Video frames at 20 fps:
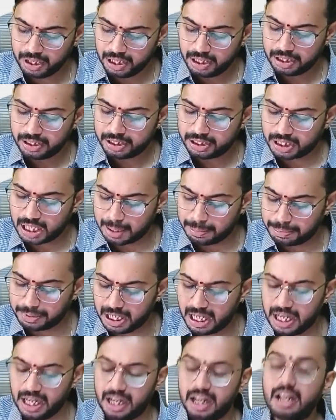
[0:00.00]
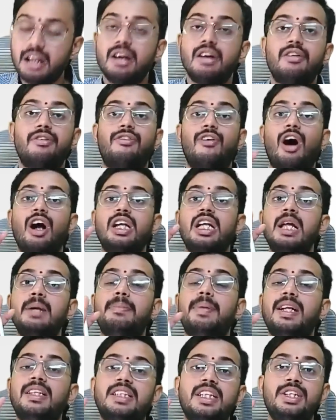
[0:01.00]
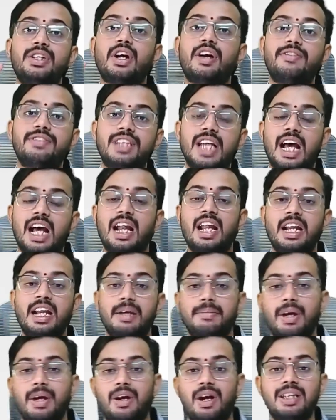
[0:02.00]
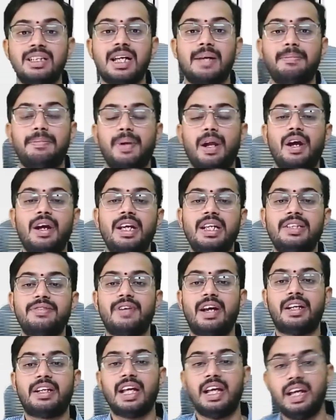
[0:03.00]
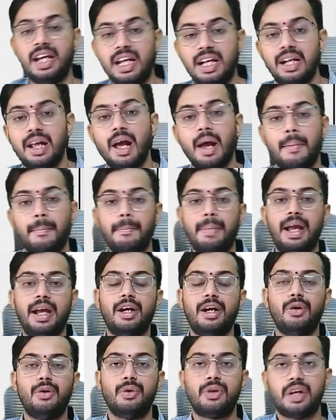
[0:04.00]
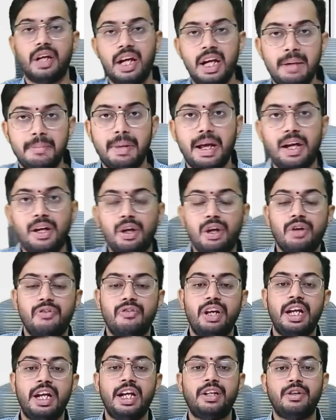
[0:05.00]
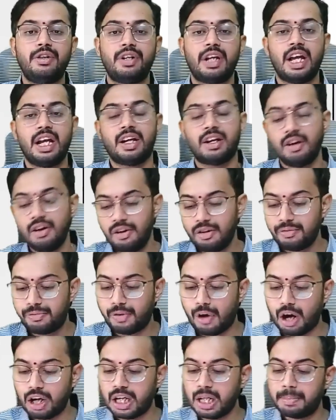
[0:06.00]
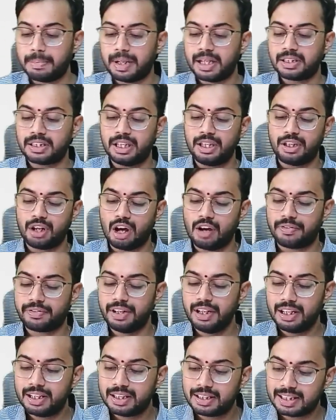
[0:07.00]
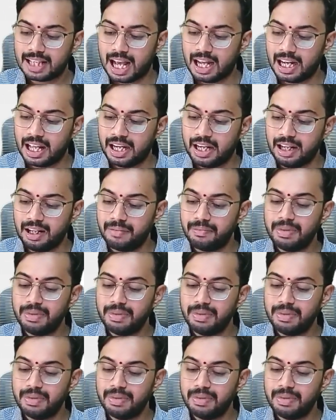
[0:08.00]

Step 3. 40% of salary, because employee is working in Bangalore. In Bangalore, we need to take 40% of salary.